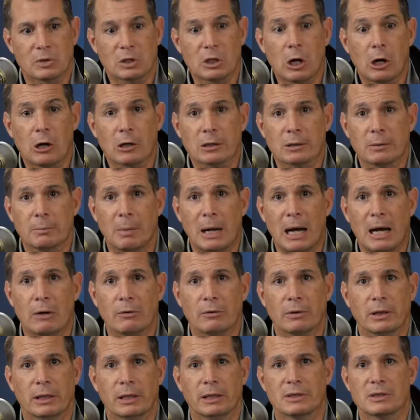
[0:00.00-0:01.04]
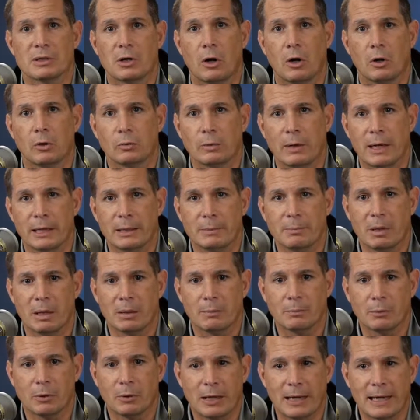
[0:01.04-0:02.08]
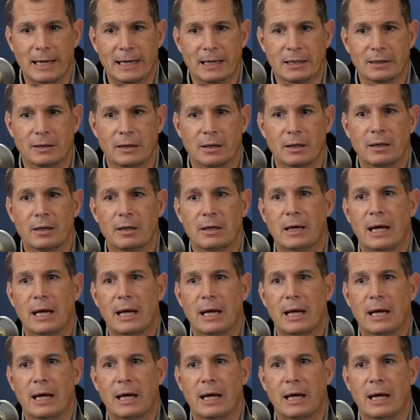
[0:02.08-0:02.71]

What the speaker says: talked about. It's already been planned.